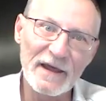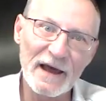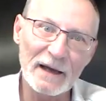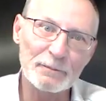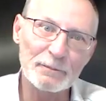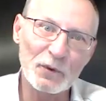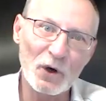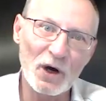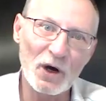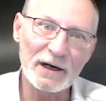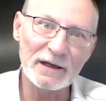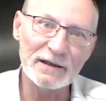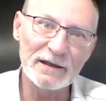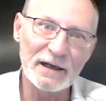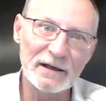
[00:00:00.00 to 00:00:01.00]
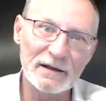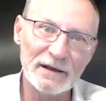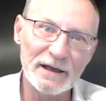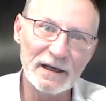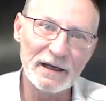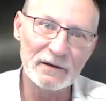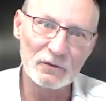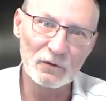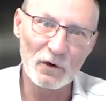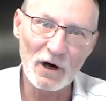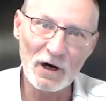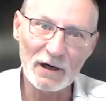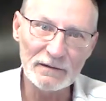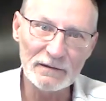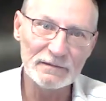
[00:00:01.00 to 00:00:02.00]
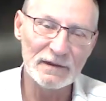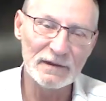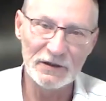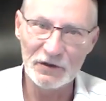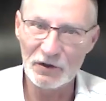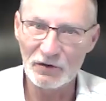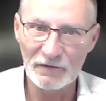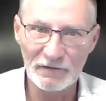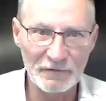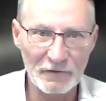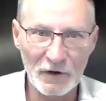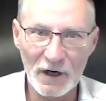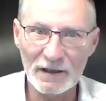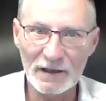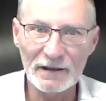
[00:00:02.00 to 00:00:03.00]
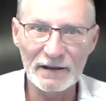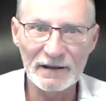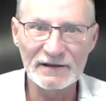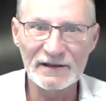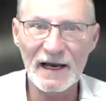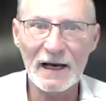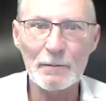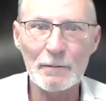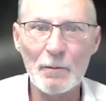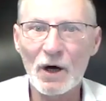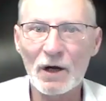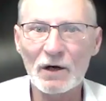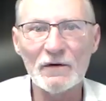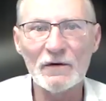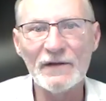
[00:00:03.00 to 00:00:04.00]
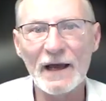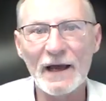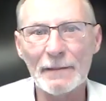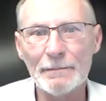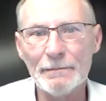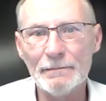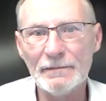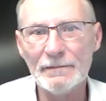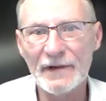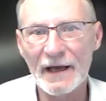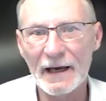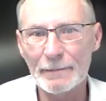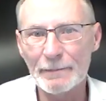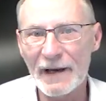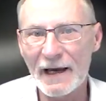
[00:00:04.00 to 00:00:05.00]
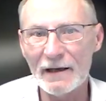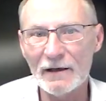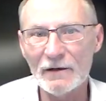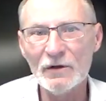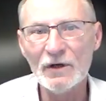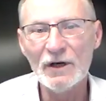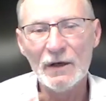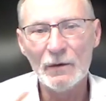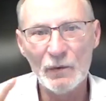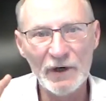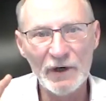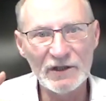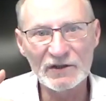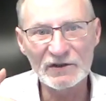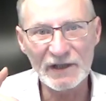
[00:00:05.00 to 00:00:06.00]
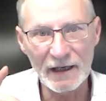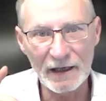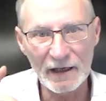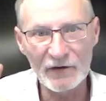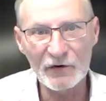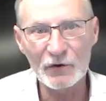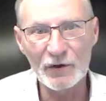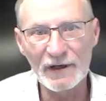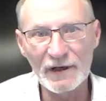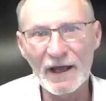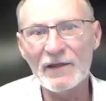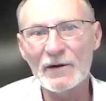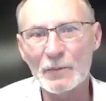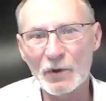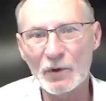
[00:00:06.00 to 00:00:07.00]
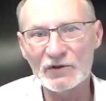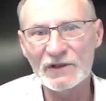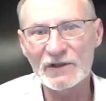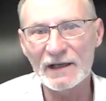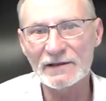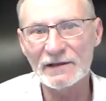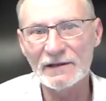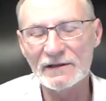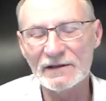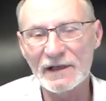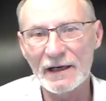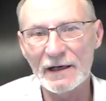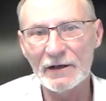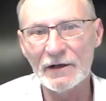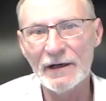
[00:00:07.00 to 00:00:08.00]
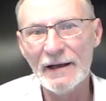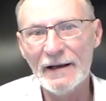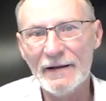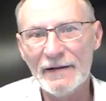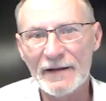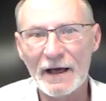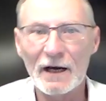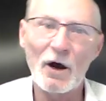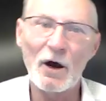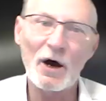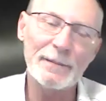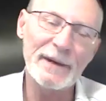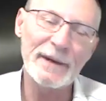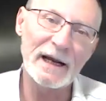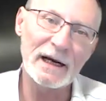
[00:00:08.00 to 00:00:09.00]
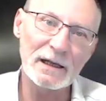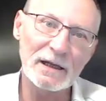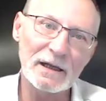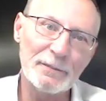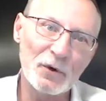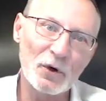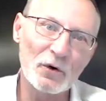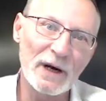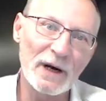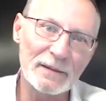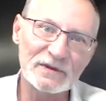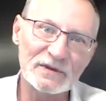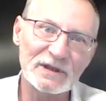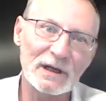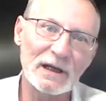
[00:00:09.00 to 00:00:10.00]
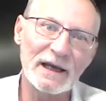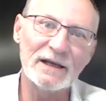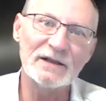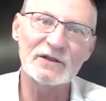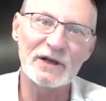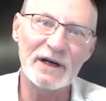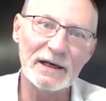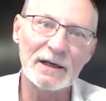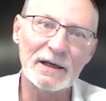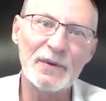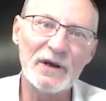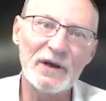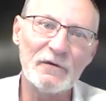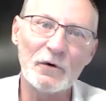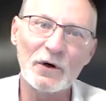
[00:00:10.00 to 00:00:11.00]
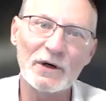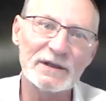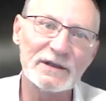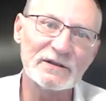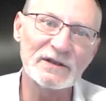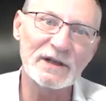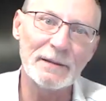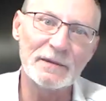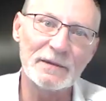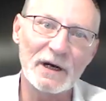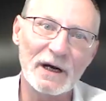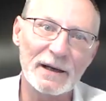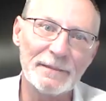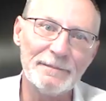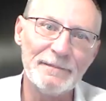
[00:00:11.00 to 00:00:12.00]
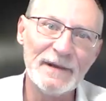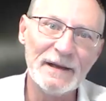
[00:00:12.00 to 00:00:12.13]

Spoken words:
that product in raw. You've got the exact model of that panel. We just send it through another processing center that automatically programs the laser and the P4 at the same time.